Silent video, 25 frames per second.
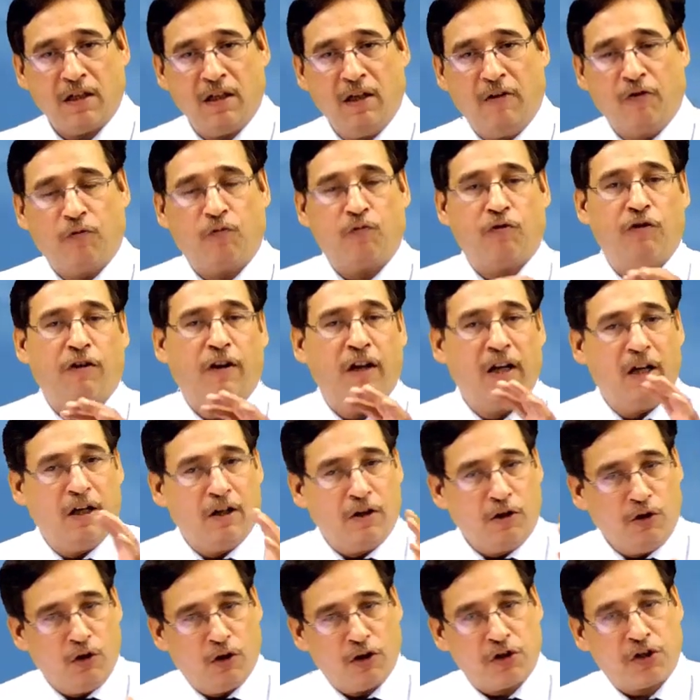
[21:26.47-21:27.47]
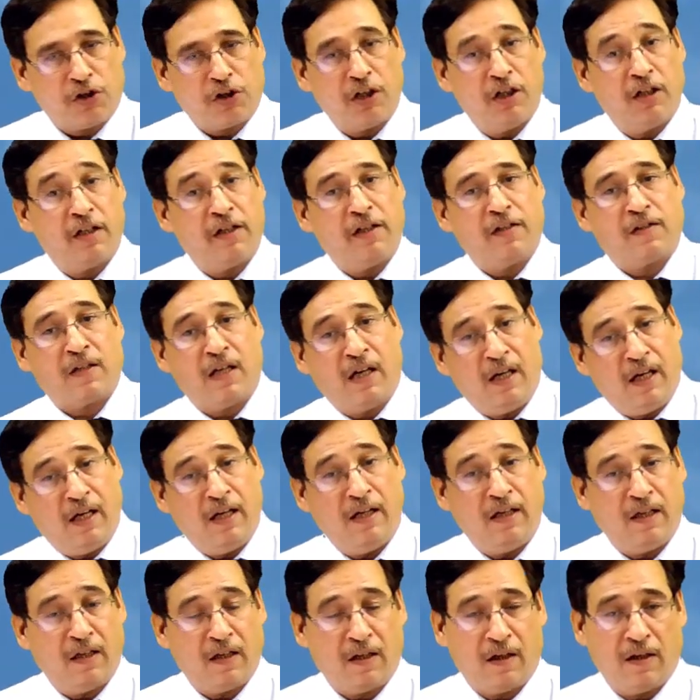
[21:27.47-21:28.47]
If your share is
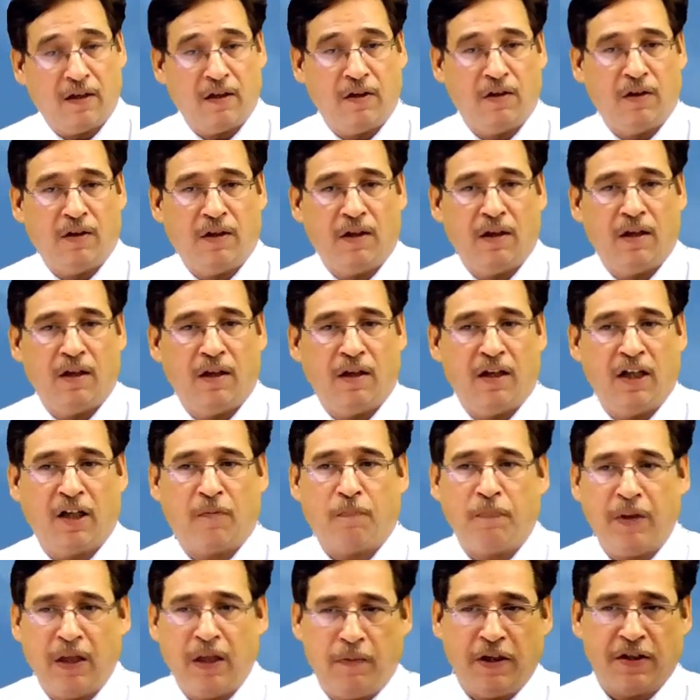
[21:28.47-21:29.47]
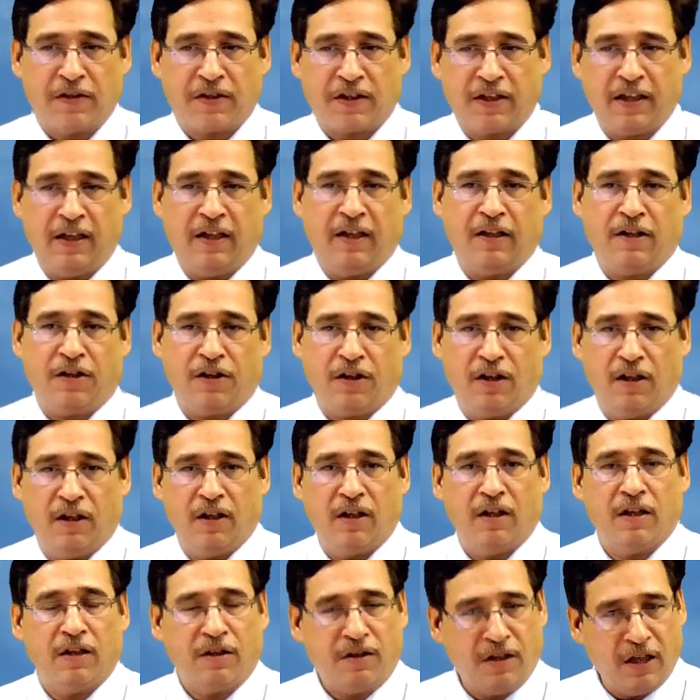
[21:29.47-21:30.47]
higher, it may be said
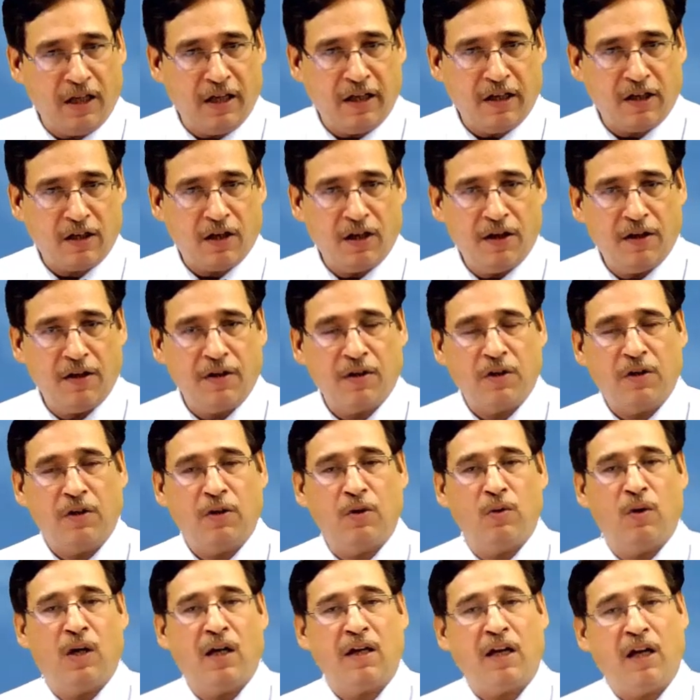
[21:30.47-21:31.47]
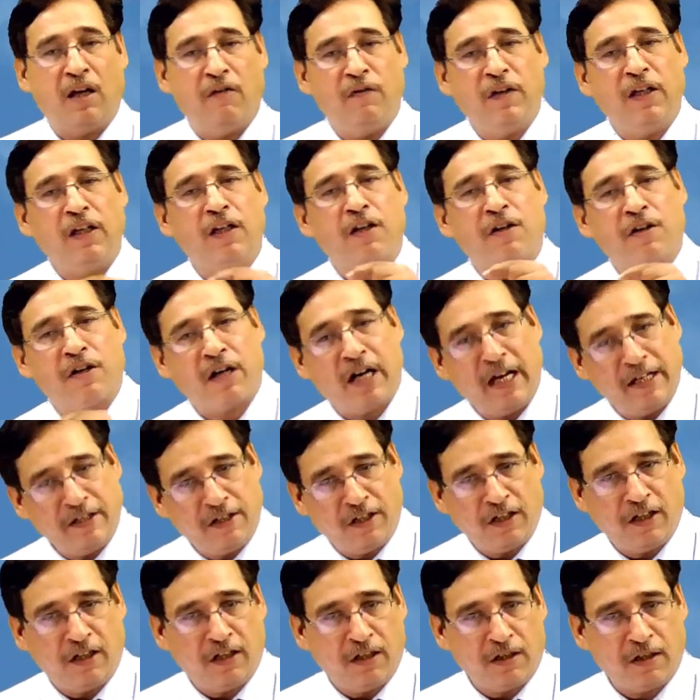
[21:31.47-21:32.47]
that you are having a right
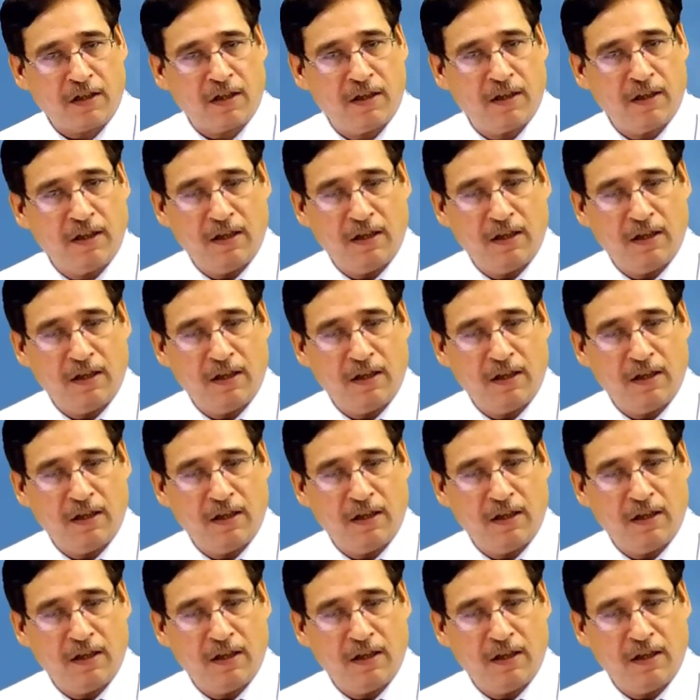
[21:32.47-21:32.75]
in it.